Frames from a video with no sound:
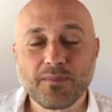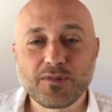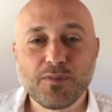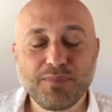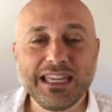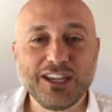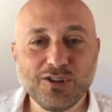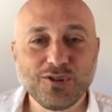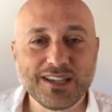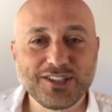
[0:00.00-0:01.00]
to be
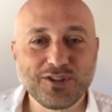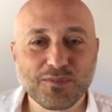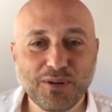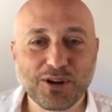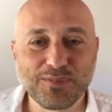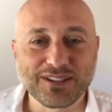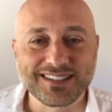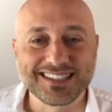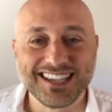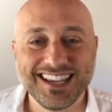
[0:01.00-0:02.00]
you is your purpose.